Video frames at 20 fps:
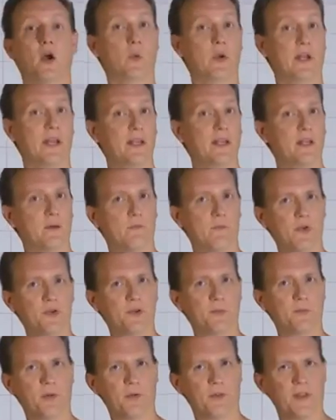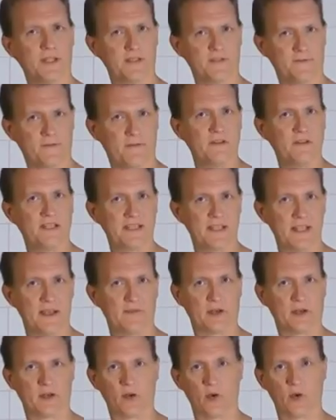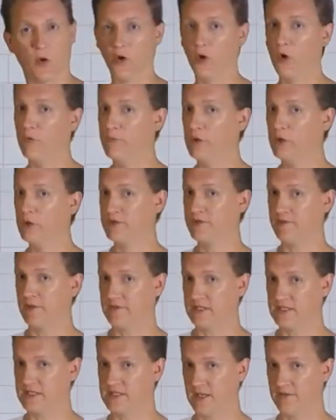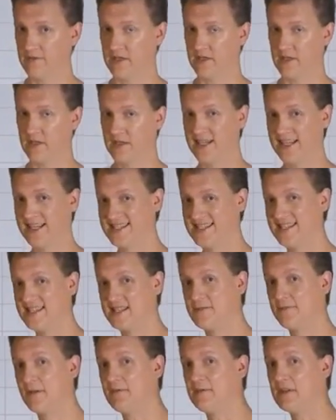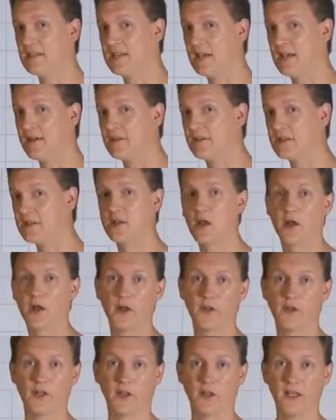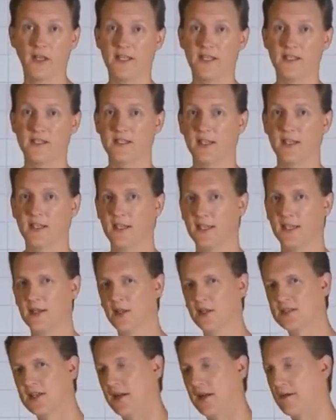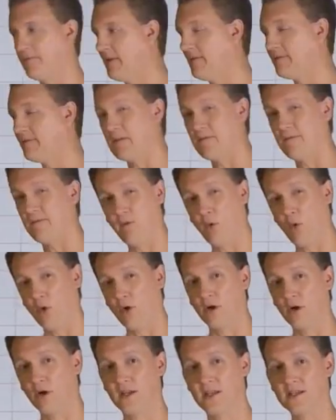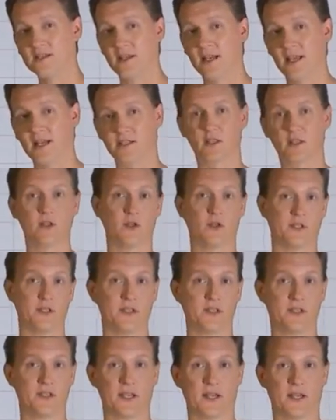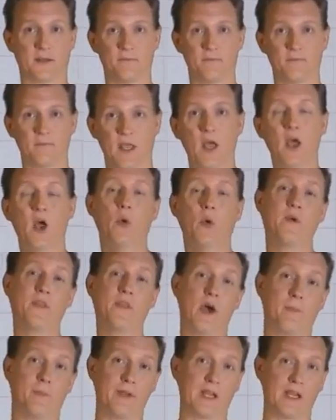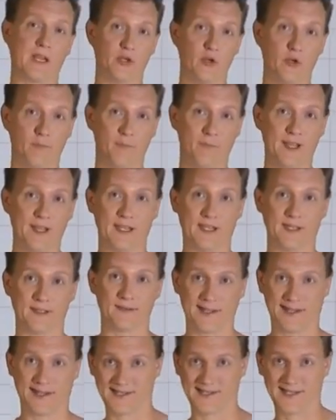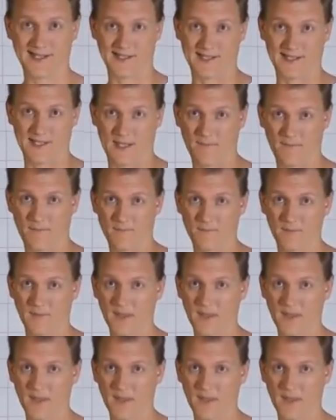We need the multiple that's 57, or almost 57. And since 57 is not on the list, it looks like 54 is the next closest thing, without being too big like 60.